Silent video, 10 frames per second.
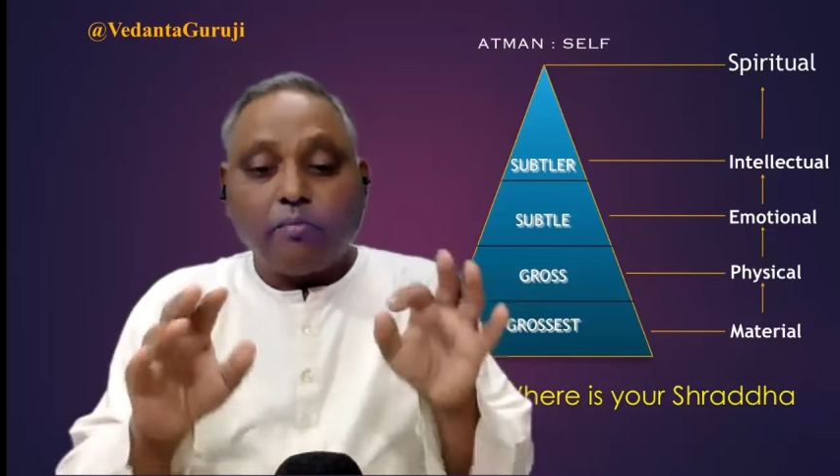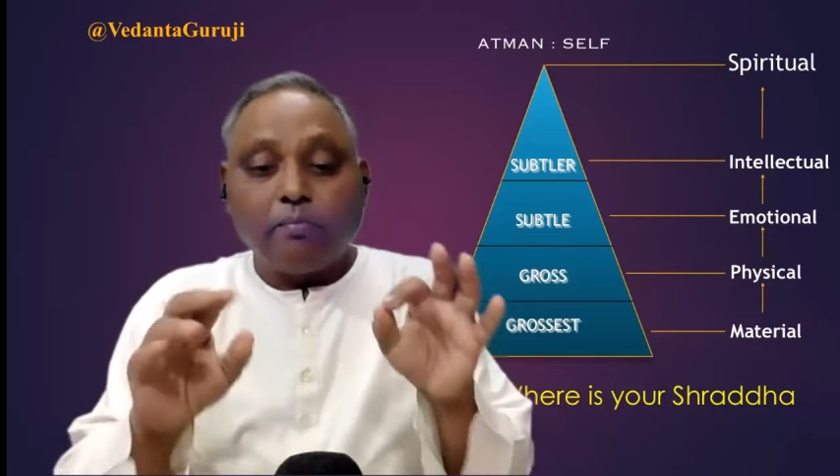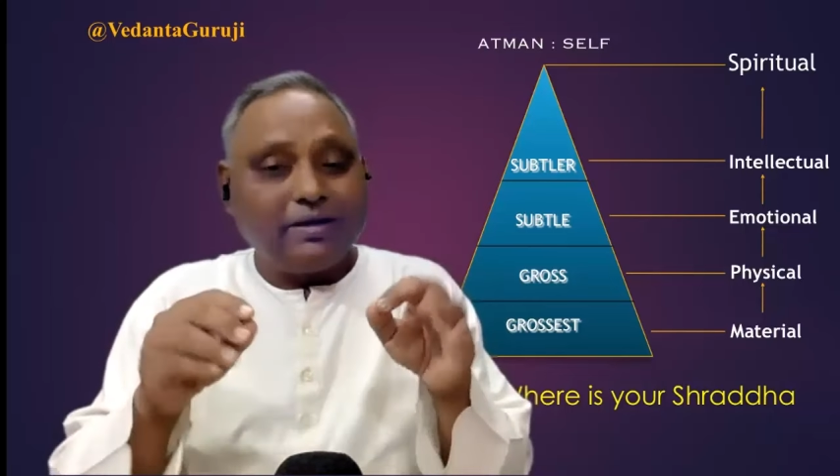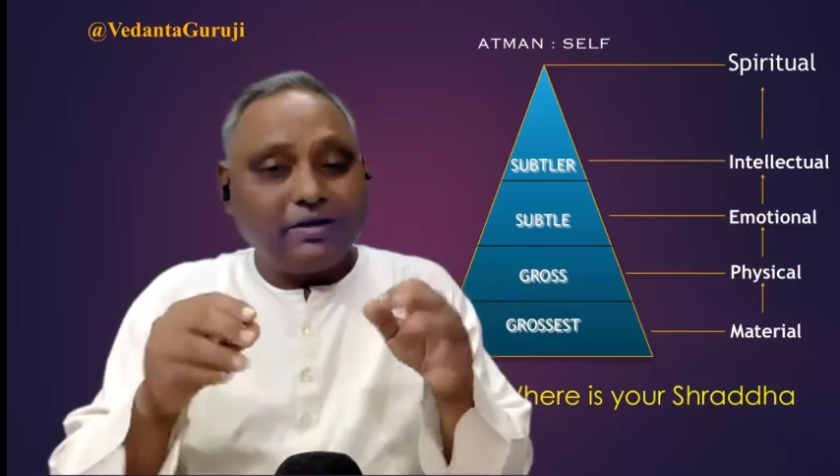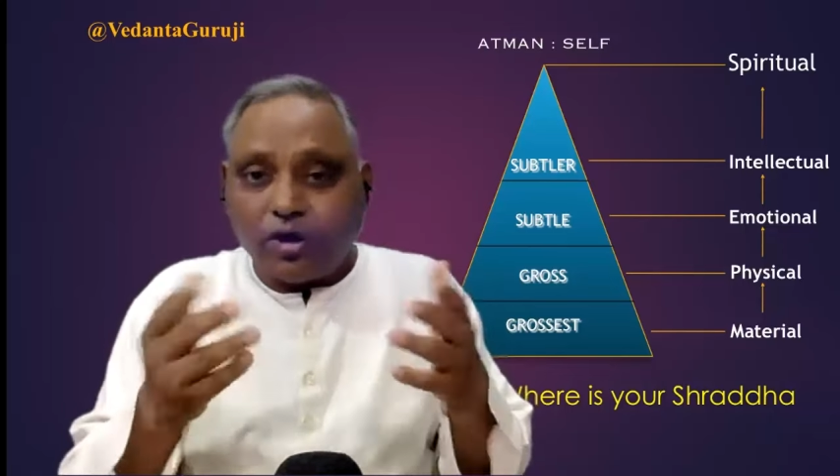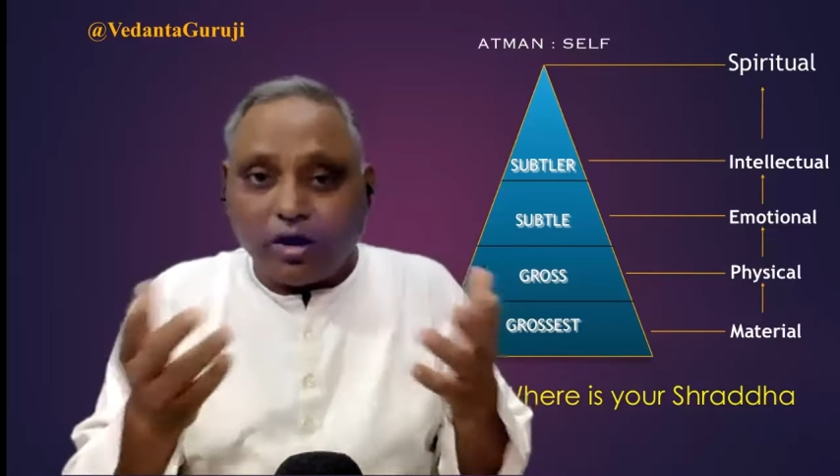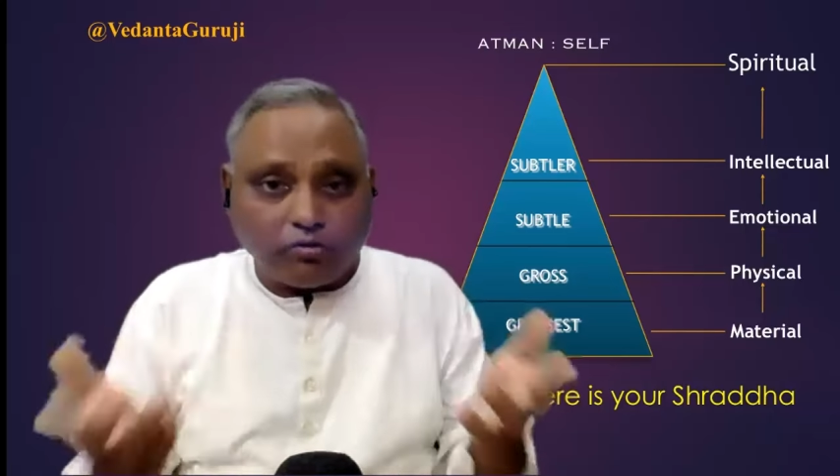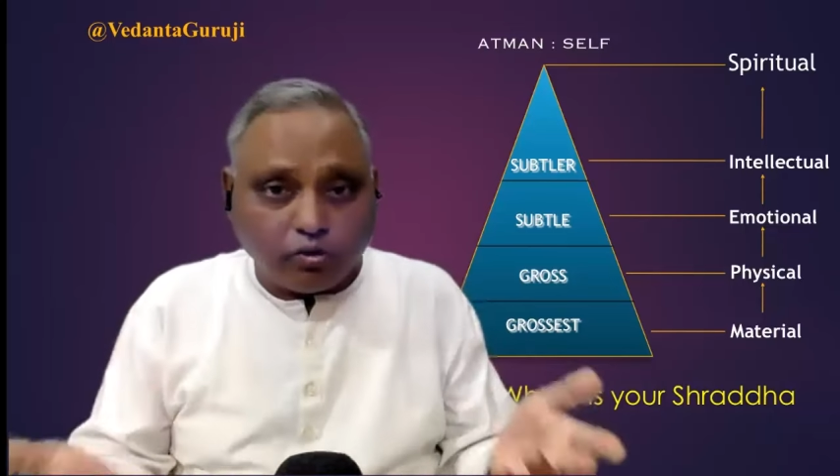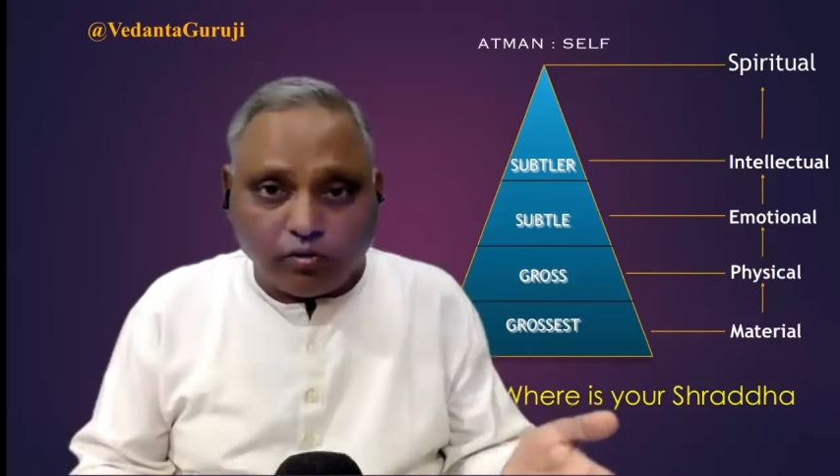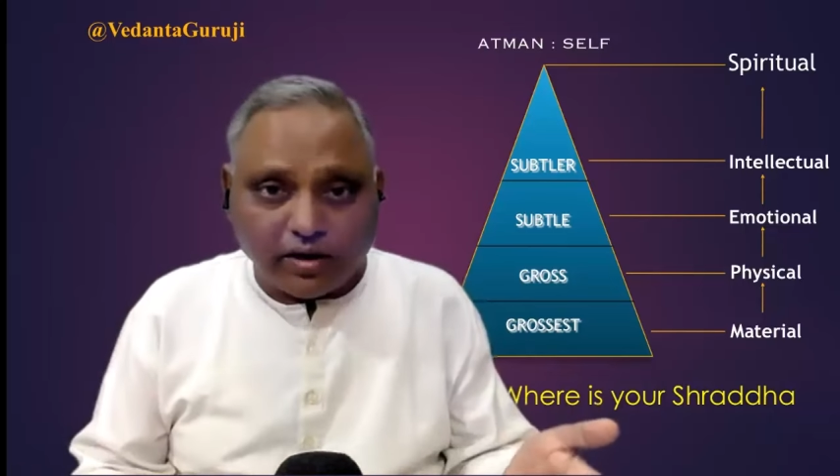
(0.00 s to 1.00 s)
But you
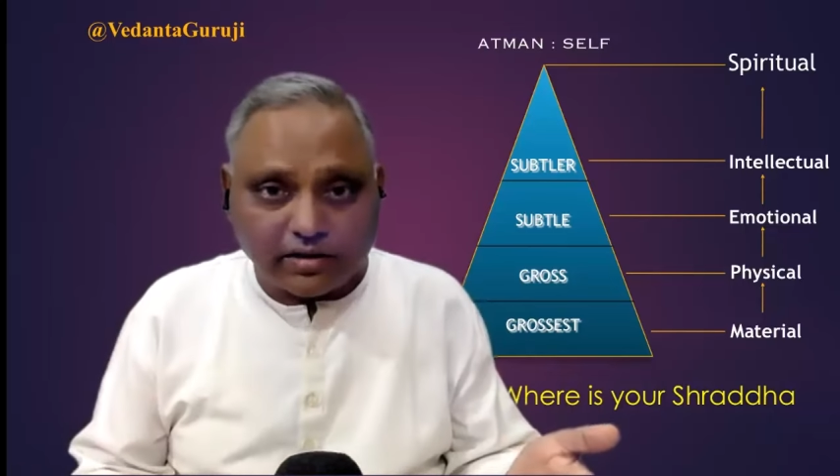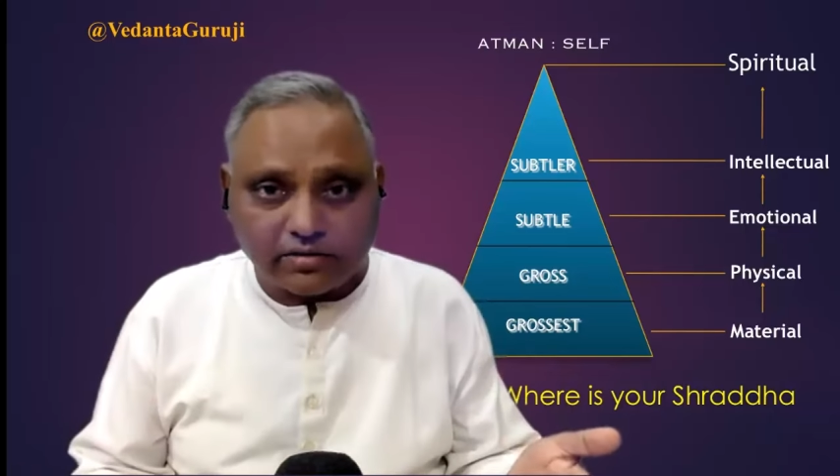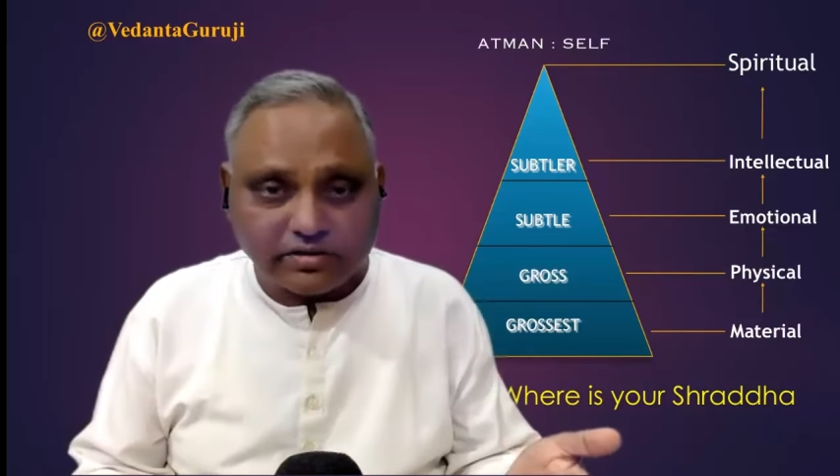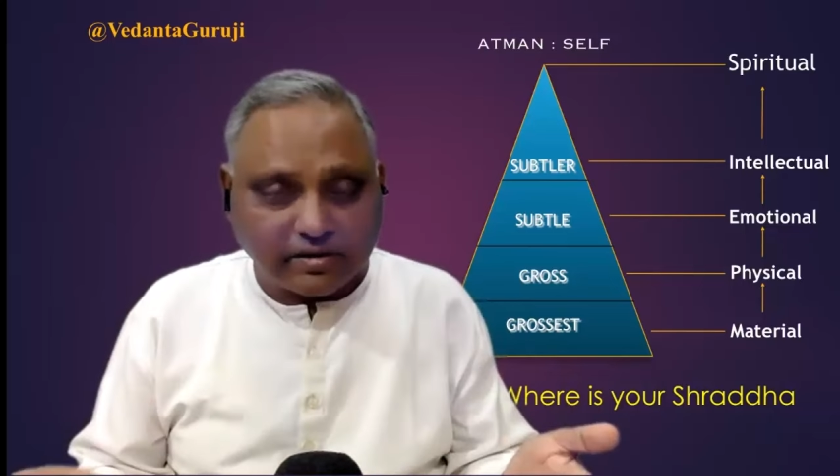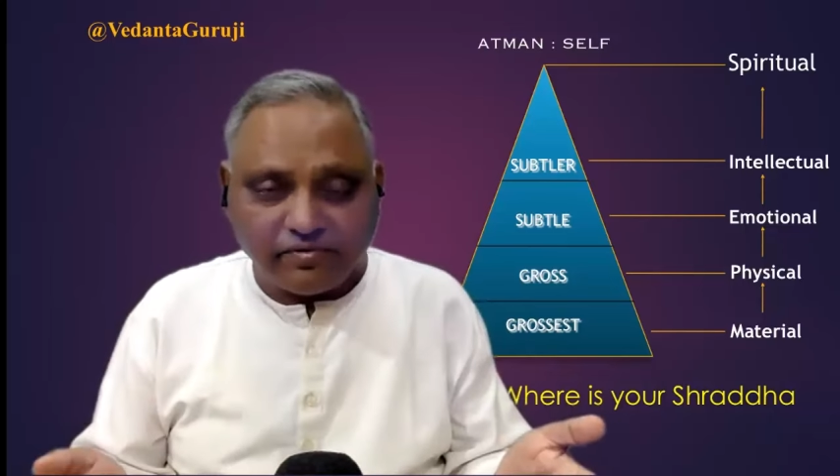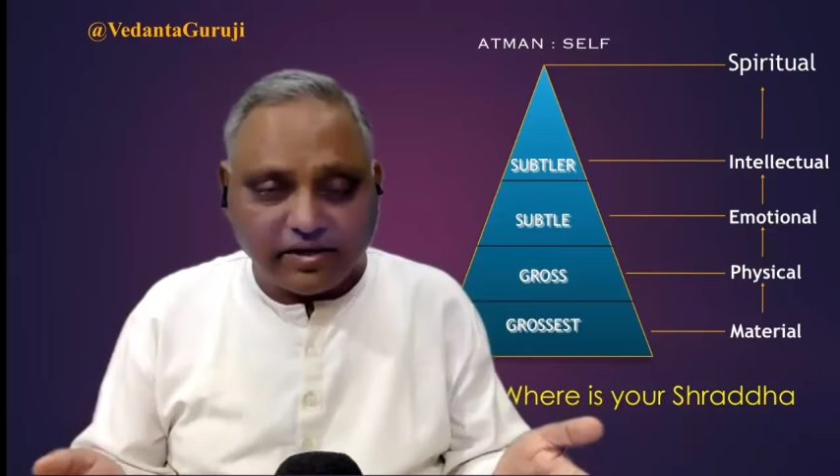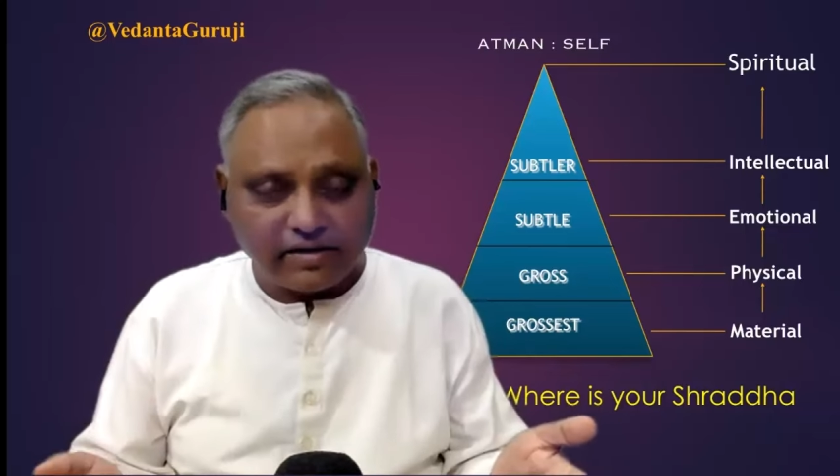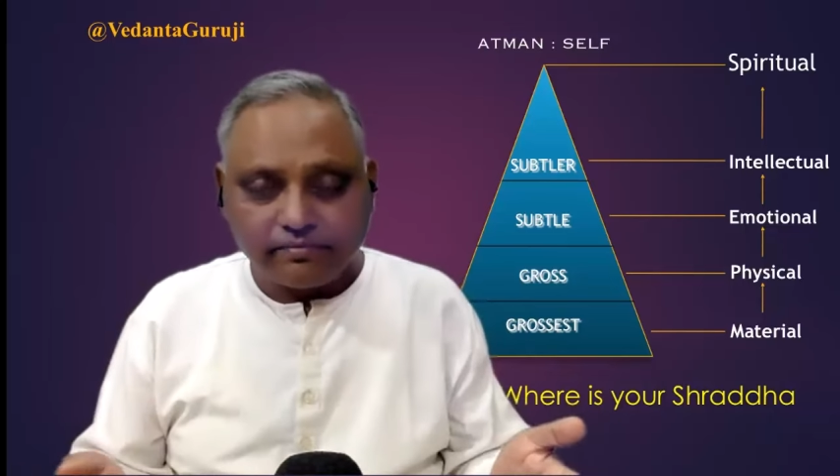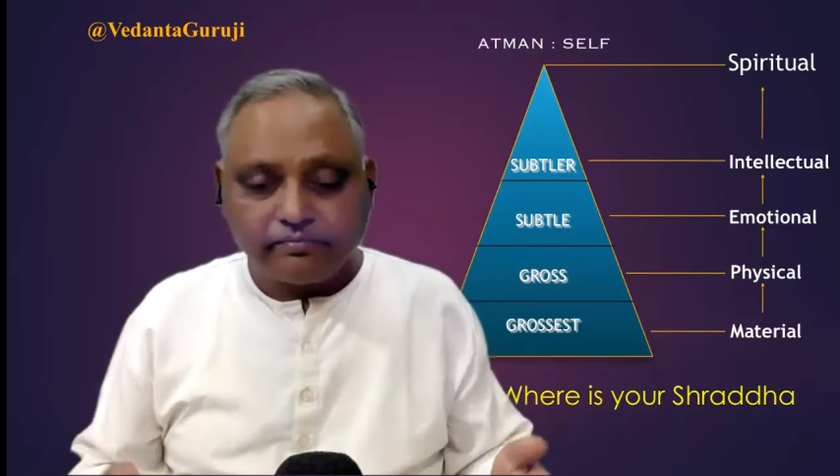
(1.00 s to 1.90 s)
have to work somewhere.